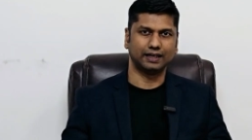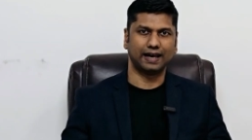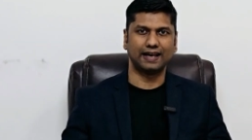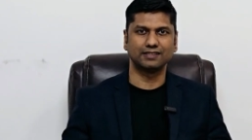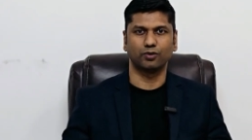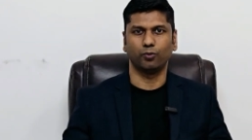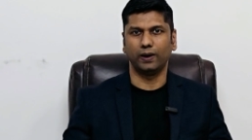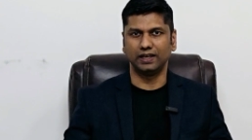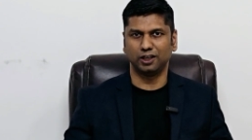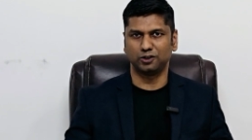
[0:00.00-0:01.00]
has a
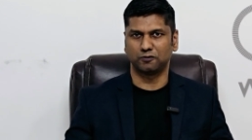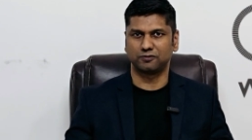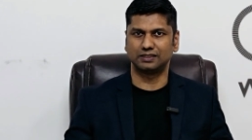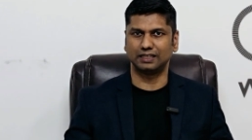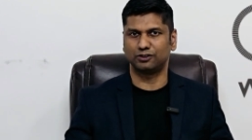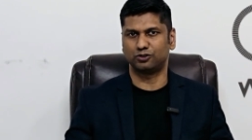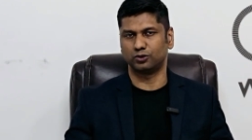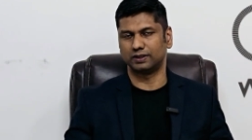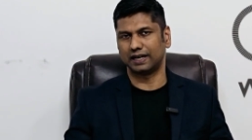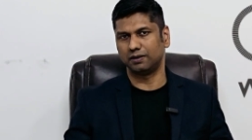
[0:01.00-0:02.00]
weightage of 6
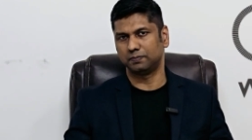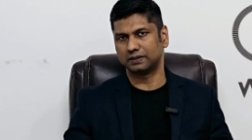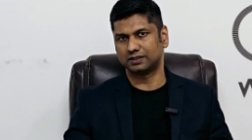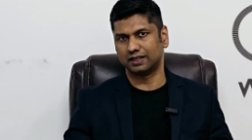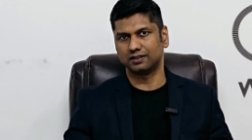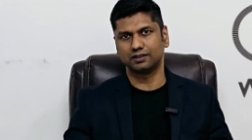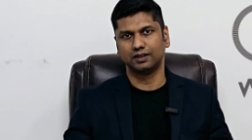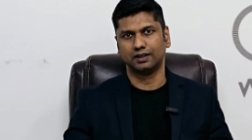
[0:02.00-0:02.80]
to 9%.